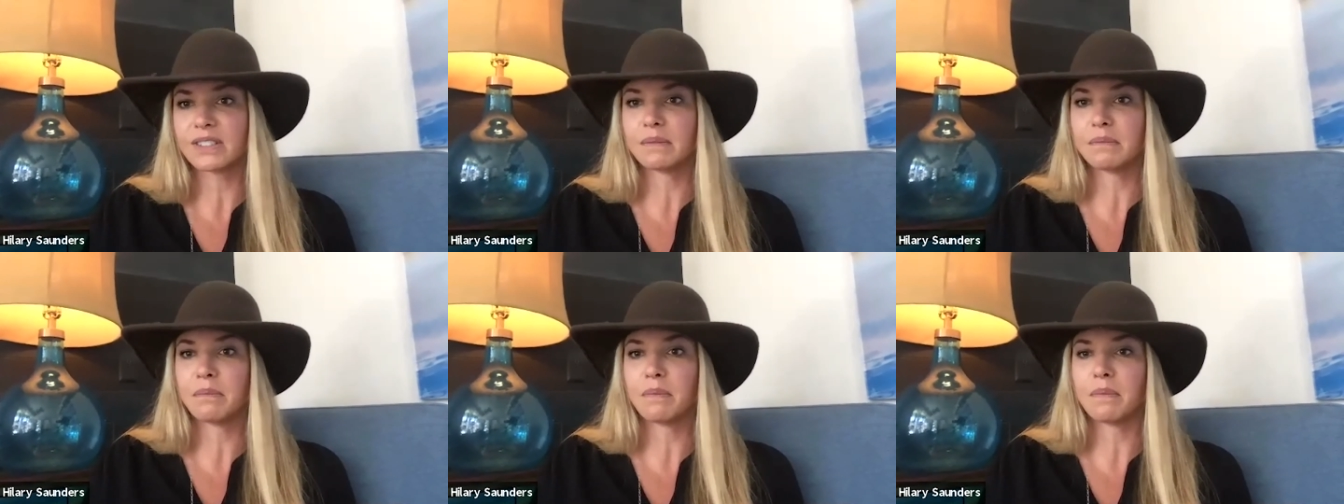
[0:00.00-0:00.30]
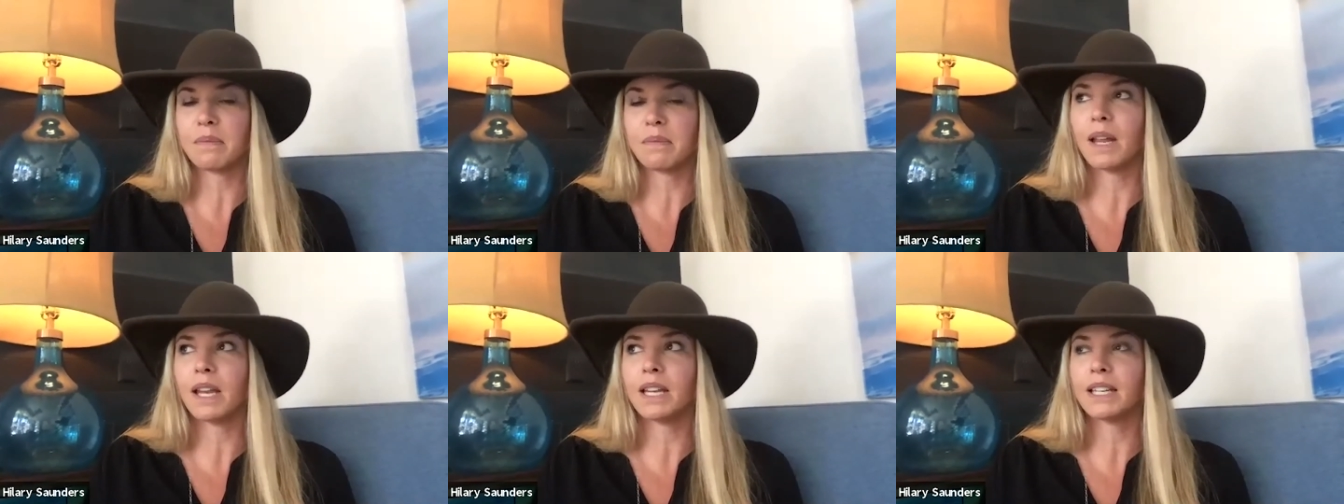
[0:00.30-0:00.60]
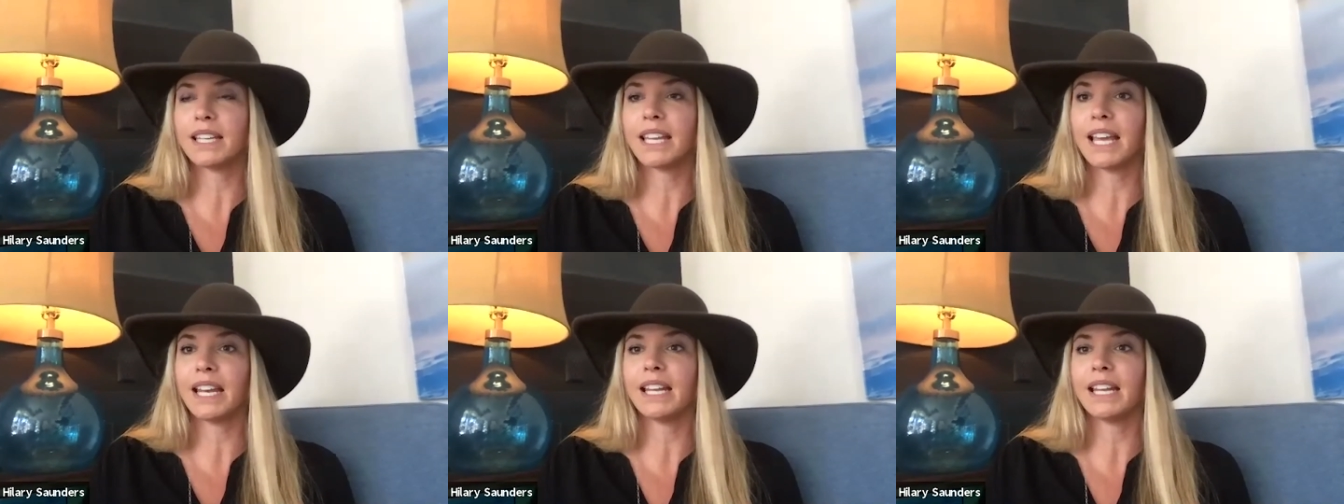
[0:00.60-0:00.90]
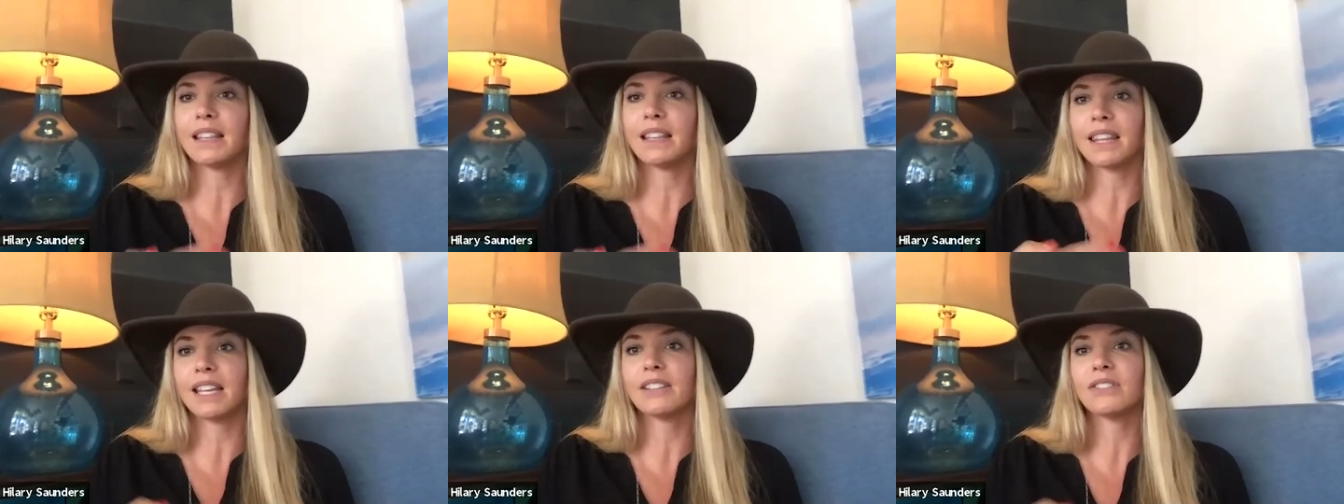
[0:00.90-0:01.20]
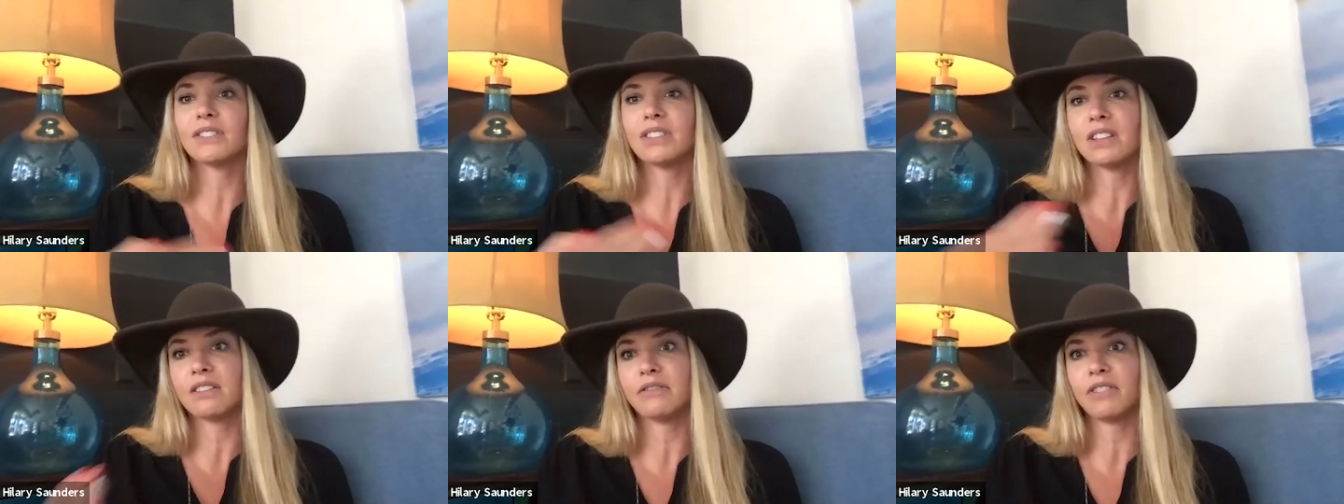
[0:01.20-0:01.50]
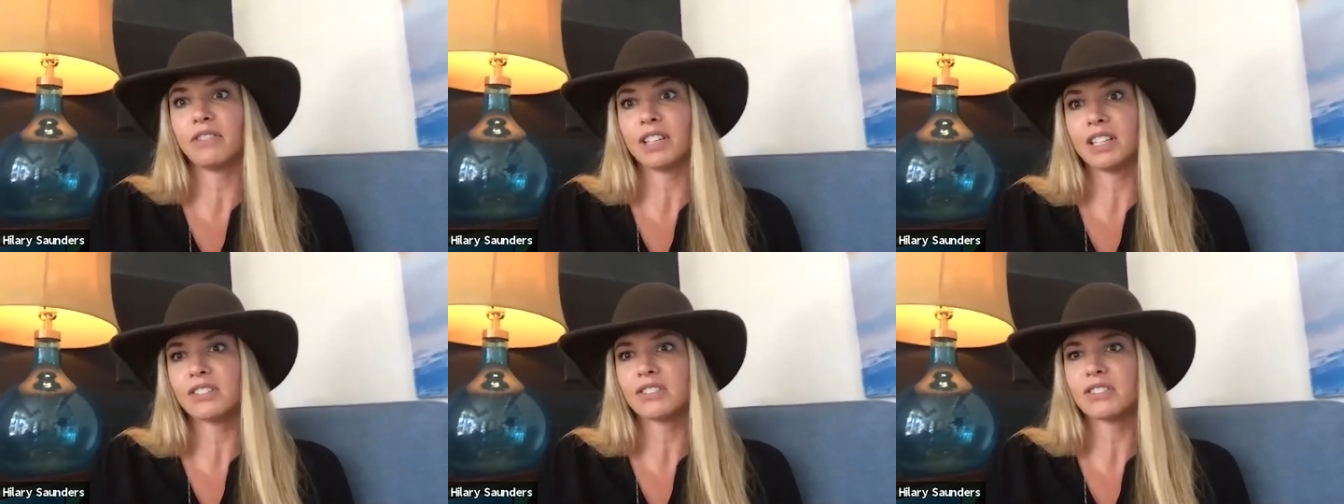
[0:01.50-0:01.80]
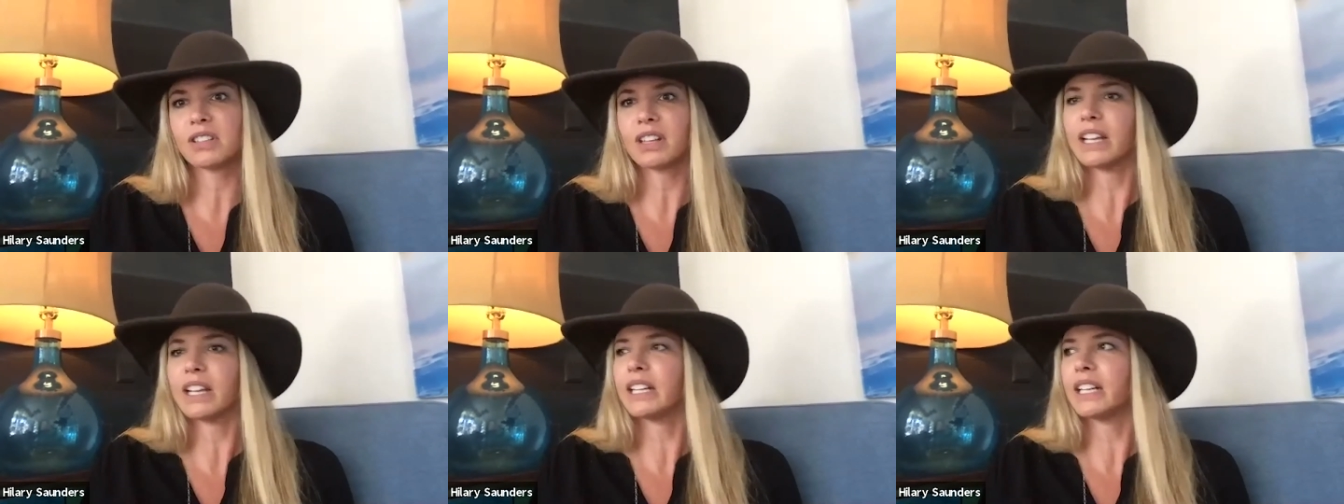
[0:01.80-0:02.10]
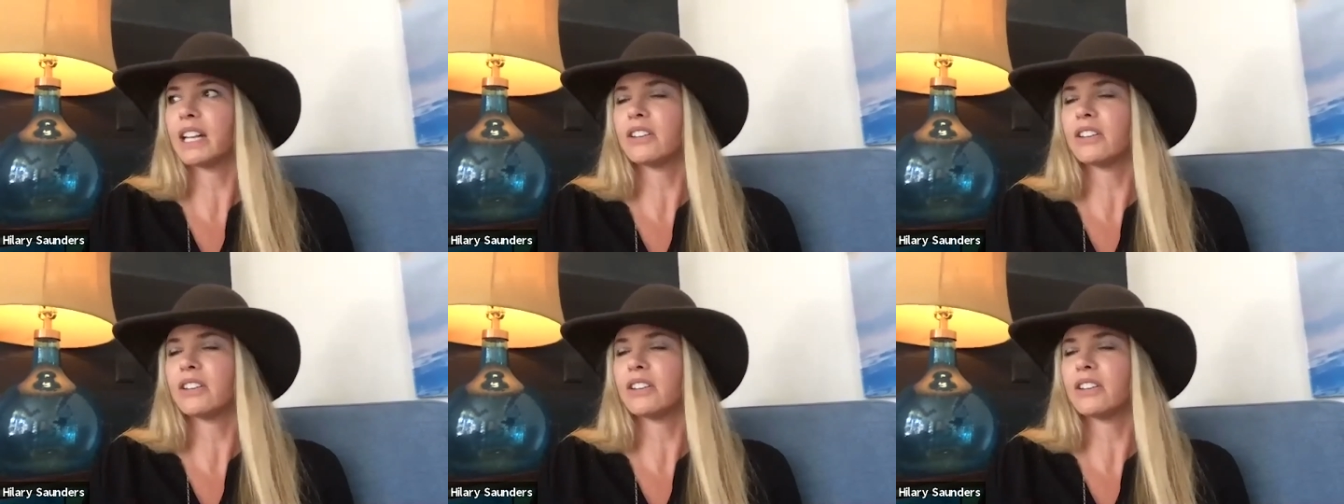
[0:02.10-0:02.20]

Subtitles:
and getting things to the finish line.